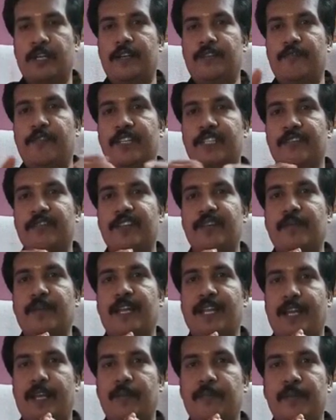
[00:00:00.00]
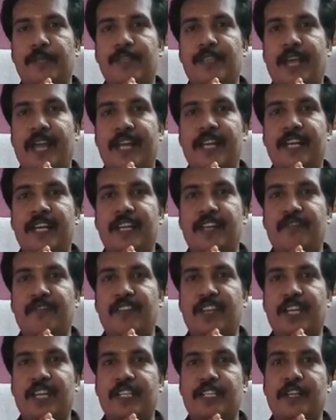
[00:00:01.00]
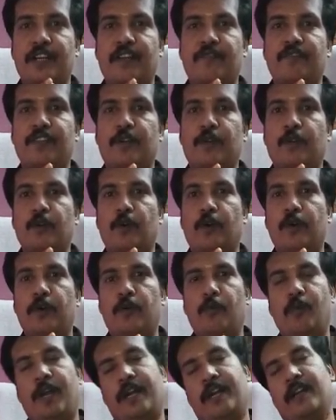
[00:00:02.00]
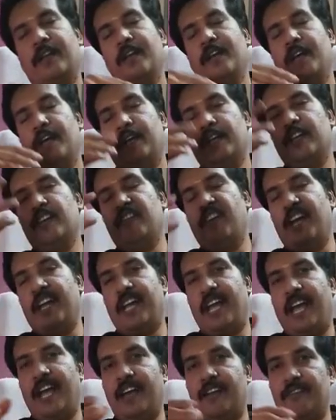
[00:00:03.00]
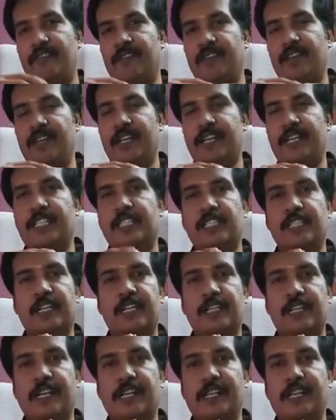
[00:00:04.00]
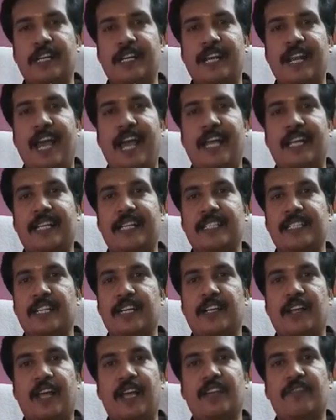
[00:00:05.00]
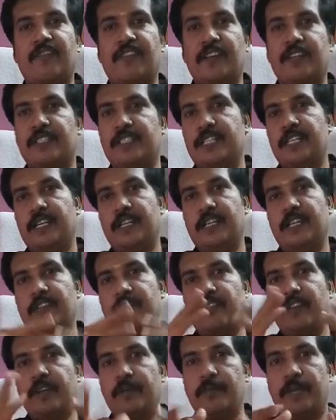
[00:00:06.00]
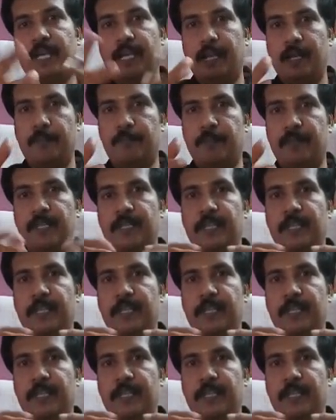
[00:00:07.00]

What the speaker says: which will be help in the identification of the cloned one. If I have restricted in LAC-EZ alpha gene, it will be help in the